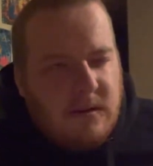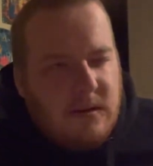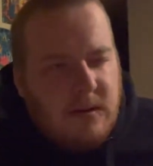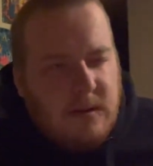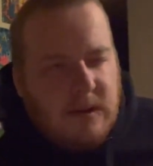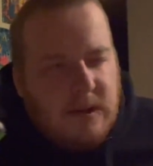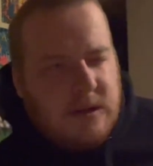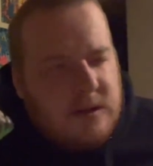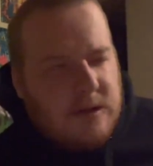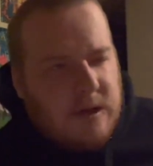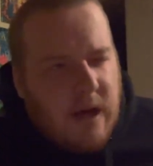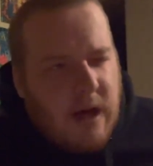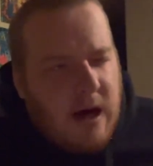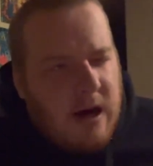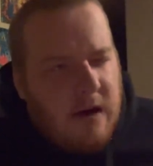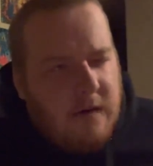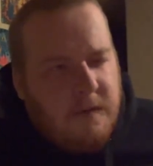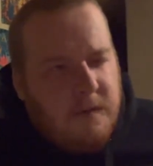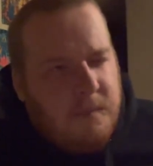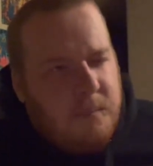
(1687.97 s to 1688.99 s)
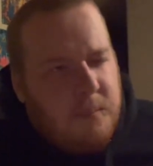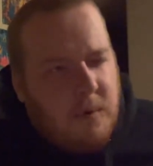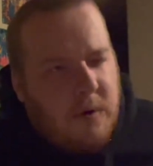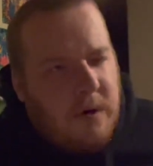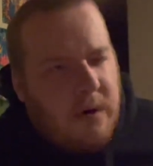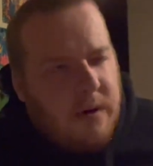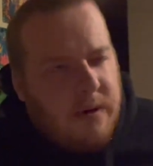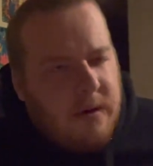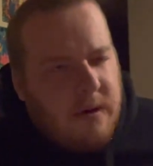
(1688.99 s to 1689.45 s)
his half
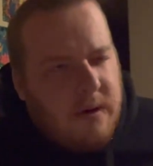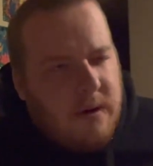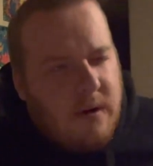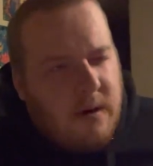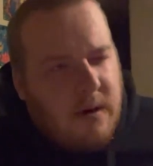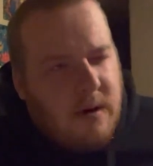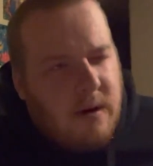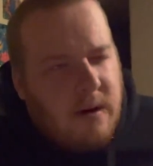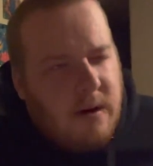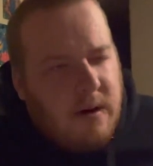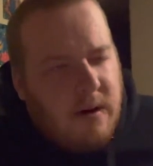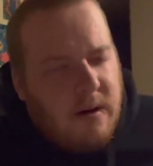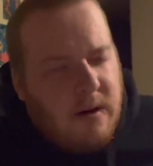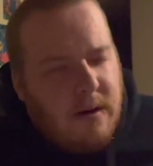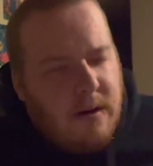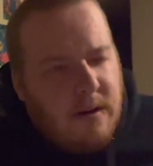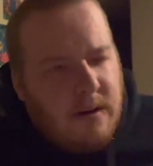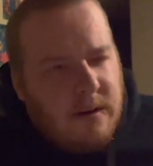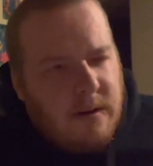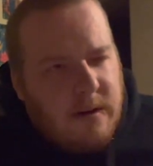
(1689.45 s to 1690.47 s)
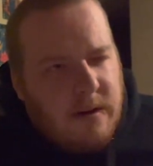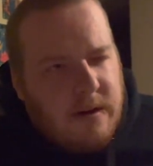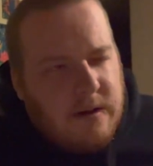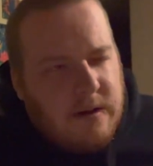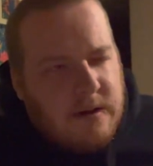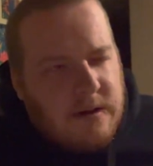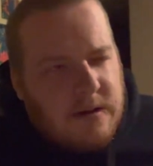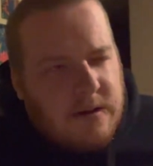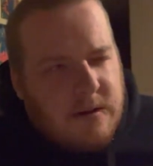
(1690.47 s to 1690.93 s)
brother that
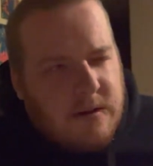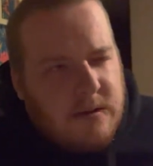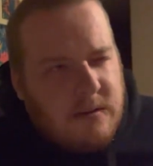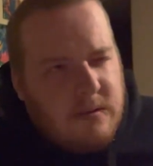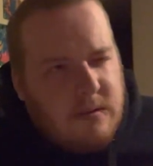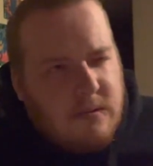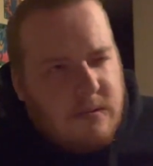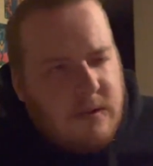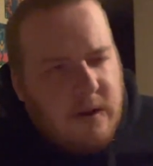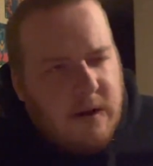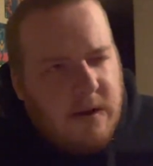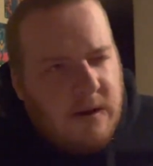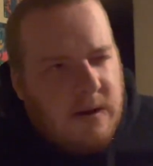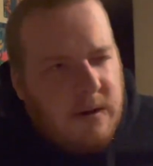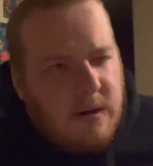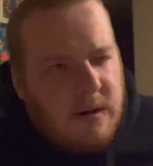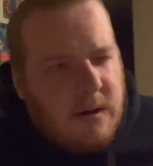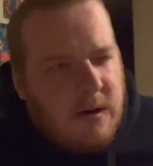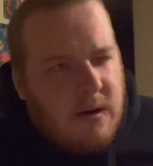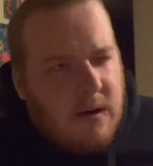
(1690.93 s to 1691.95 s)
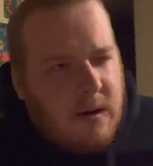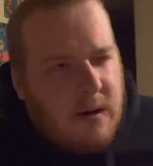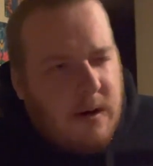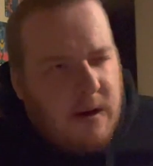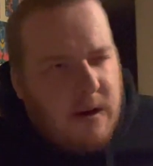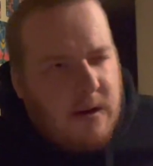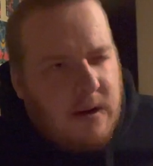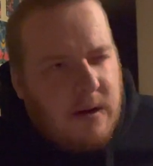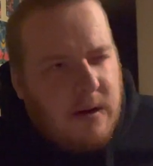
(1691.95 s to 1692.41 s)
gets
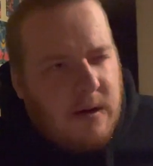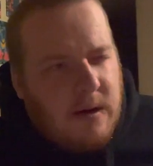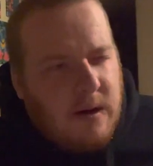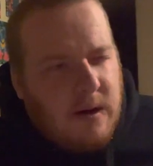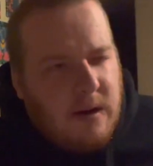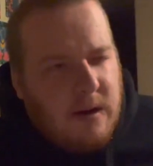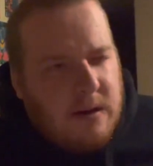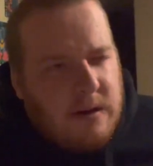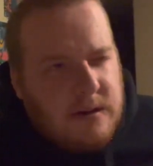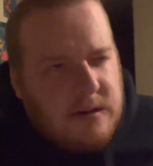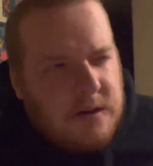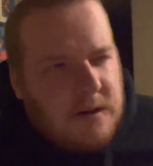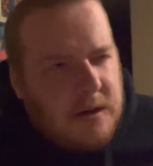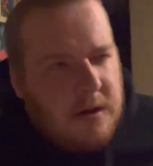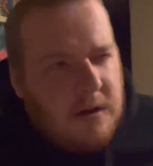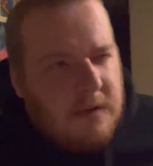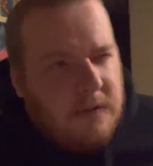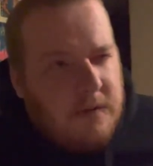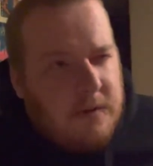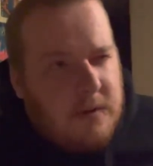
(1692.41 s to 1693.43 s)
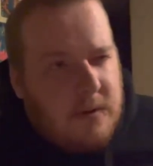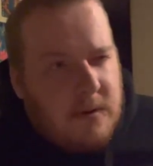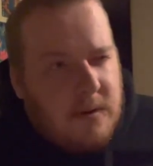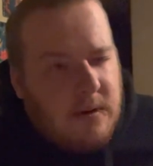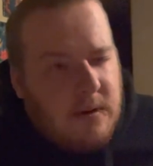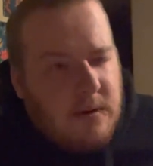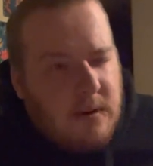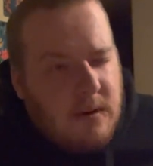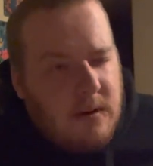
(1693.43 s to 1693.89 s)
reincarnated and is
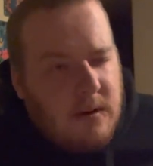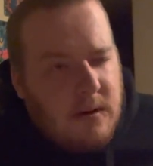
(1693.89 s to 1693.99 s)
evil.